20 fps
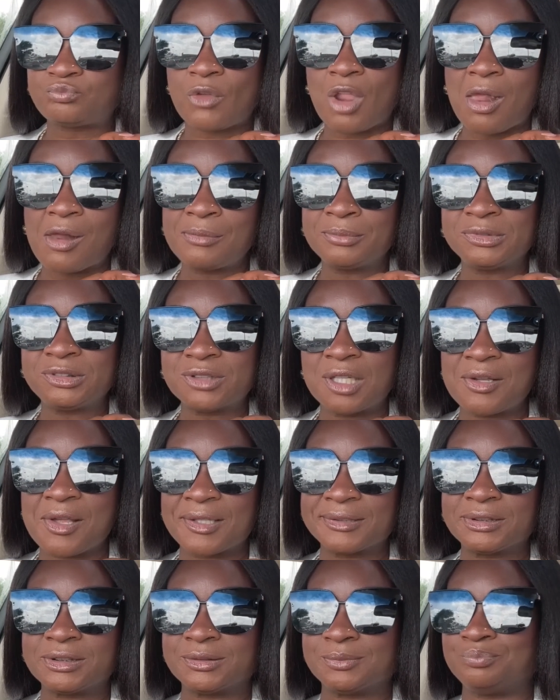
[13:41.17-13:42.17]
Let me tell
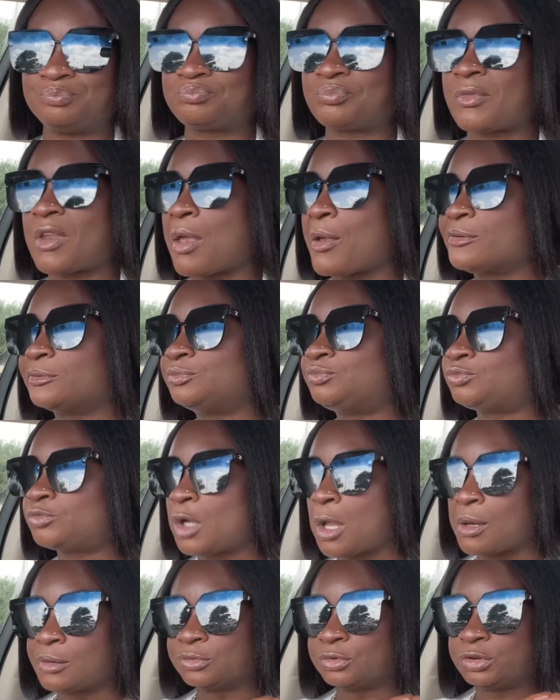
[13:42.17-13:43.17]
y'all something.
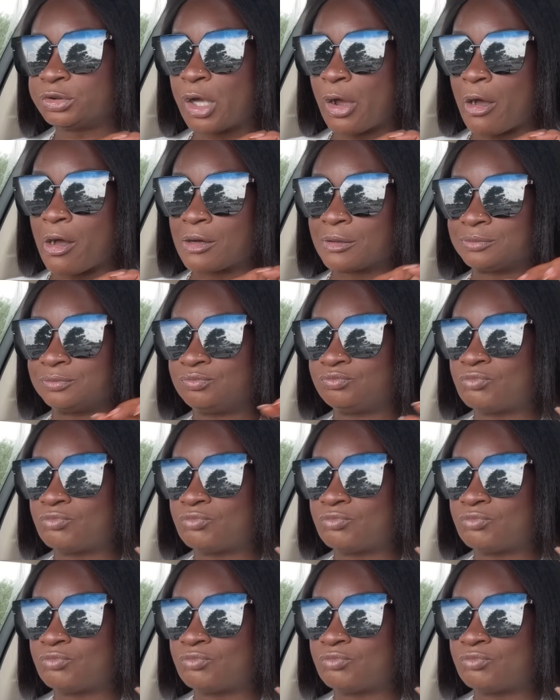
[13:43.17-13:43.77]
Y'all.